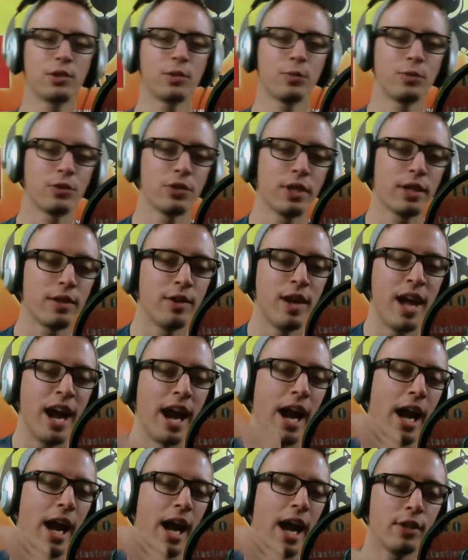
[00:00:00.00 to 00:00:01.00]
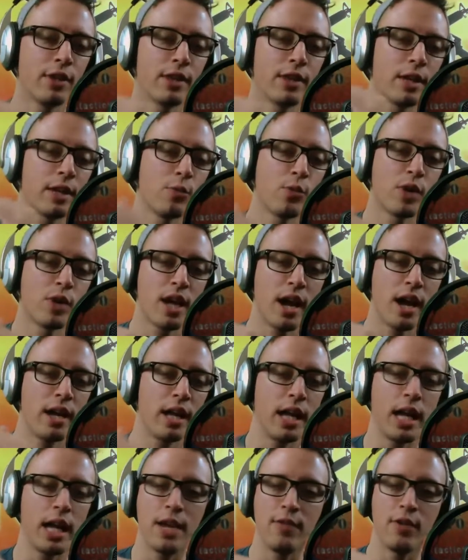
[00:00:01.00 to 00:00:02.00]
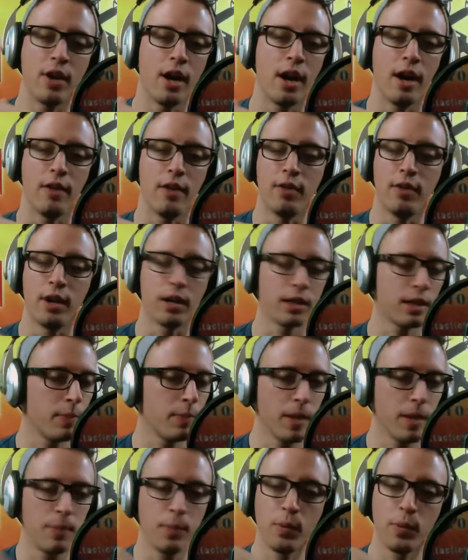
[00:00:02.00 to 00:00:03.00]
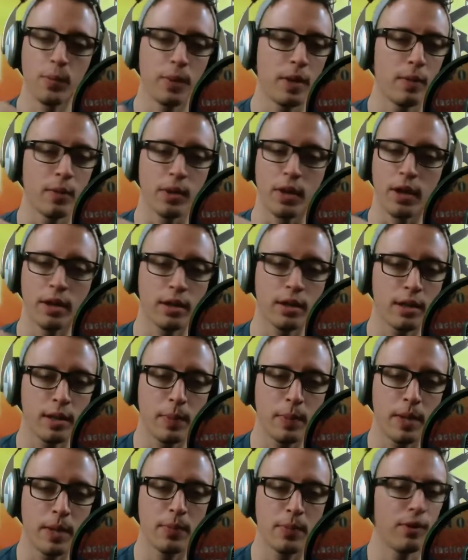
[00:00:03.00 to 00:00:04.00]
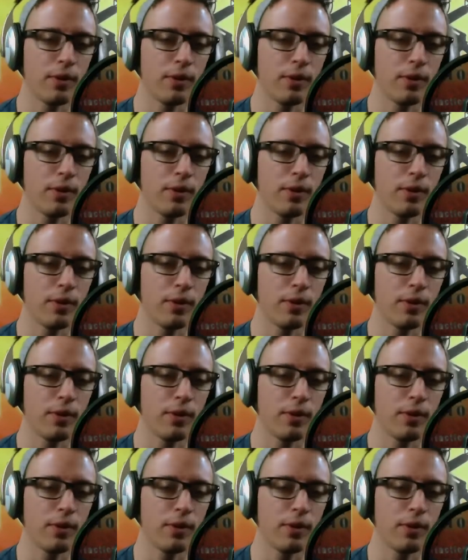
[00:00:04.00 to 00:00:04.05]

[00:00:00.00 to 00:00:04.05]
was legal, everything would kind of even off. Ugly people would be with ugly people,